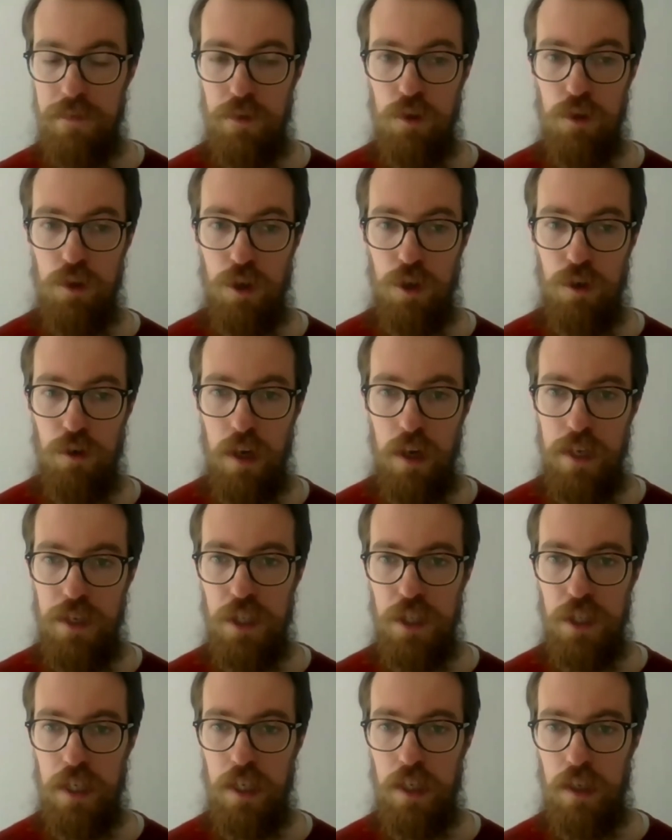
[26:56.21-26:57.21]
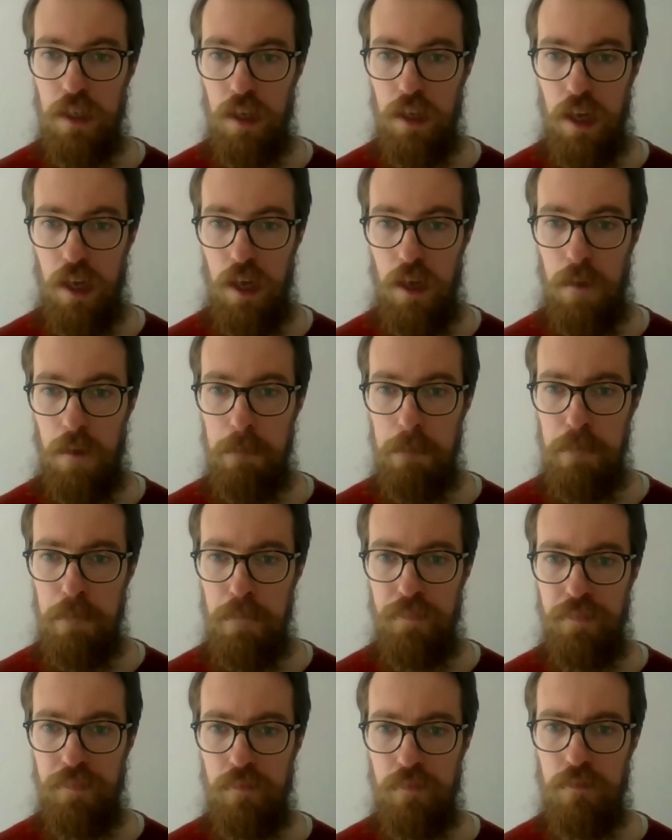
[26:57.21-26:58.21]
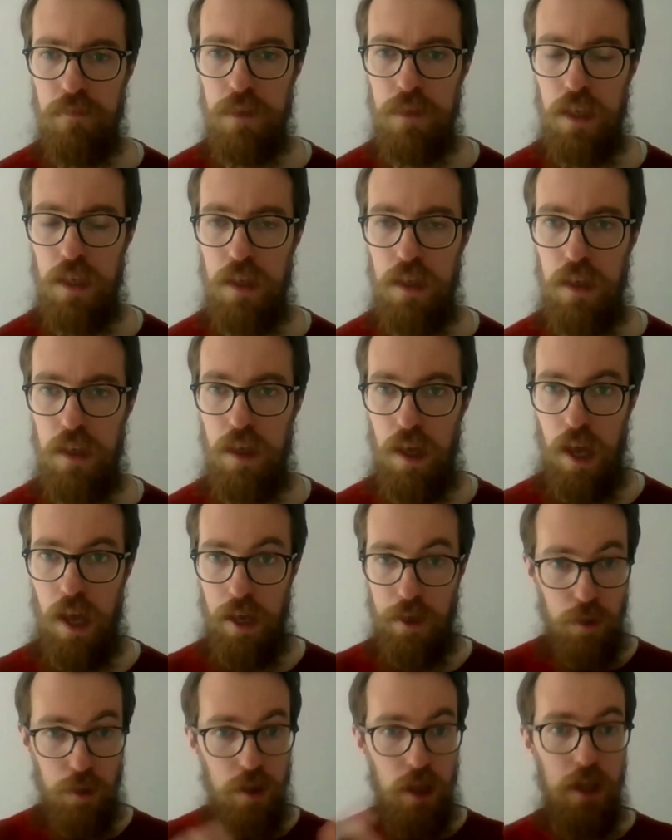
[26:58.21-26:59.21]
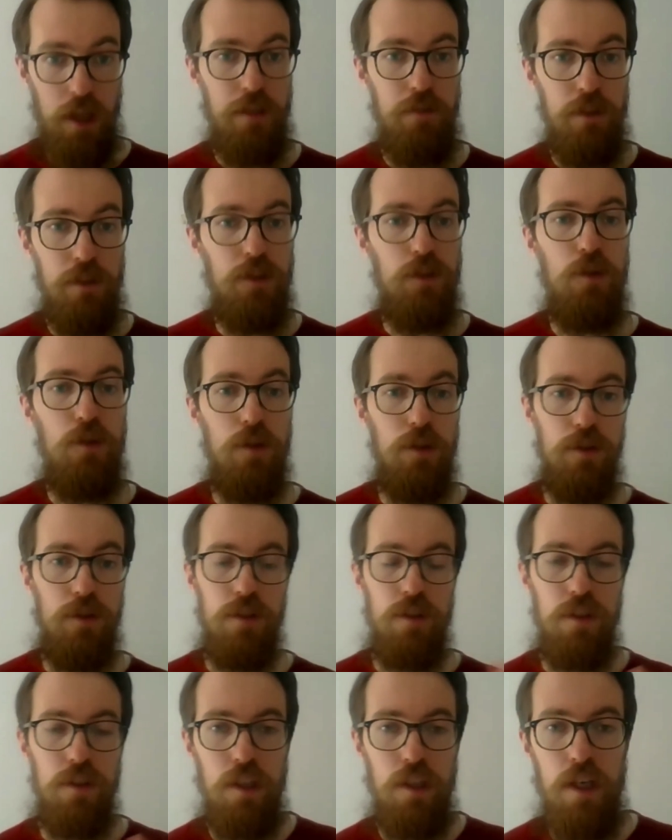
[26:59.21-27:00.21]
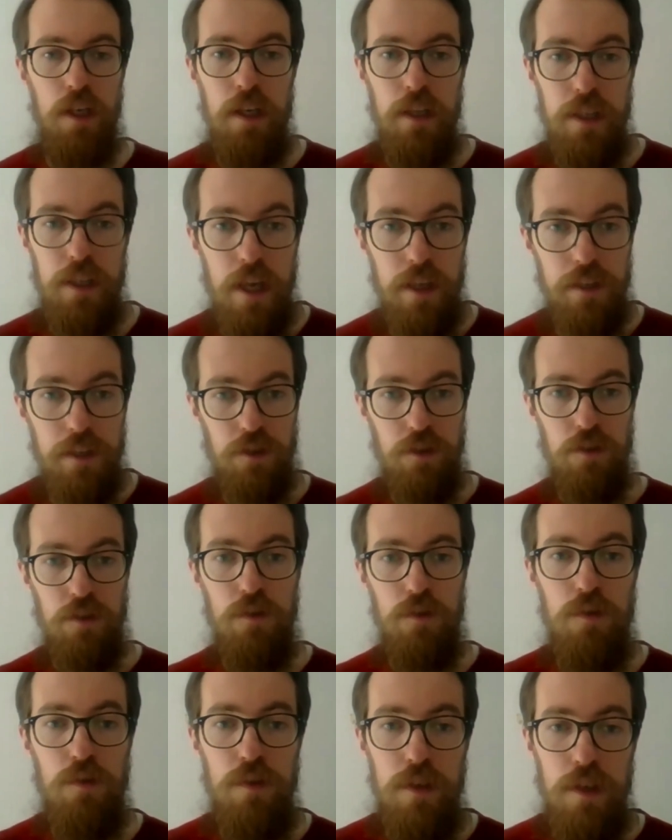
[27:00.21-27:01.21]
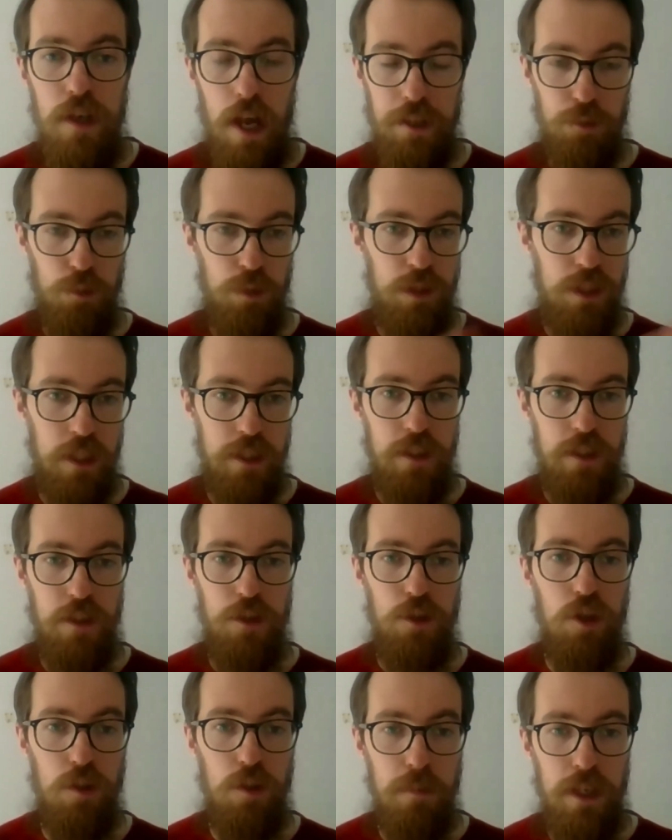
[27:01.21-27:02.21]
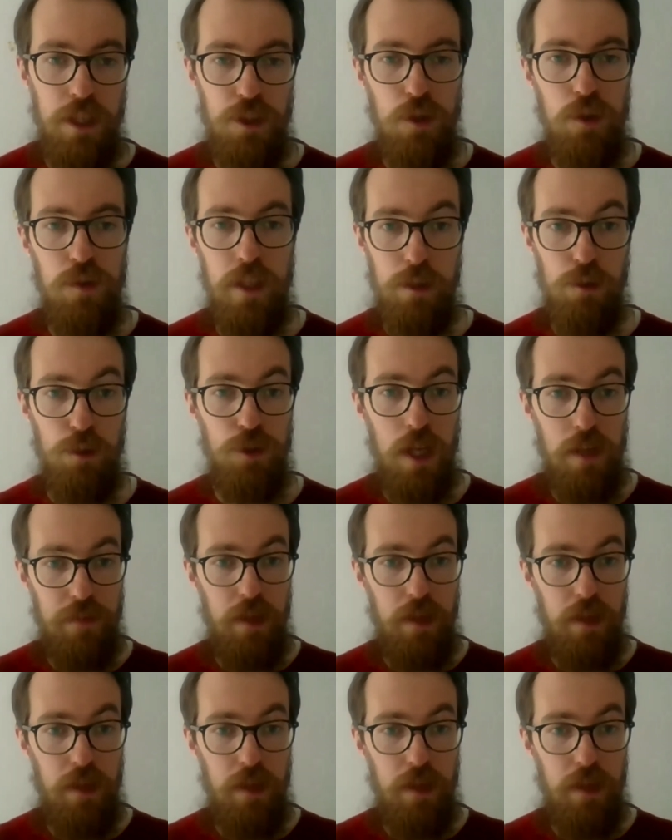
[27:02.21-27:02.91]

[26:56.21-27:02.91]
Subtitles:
if you're creating an online resource, yes, do, as we said in the talk, make sure that you also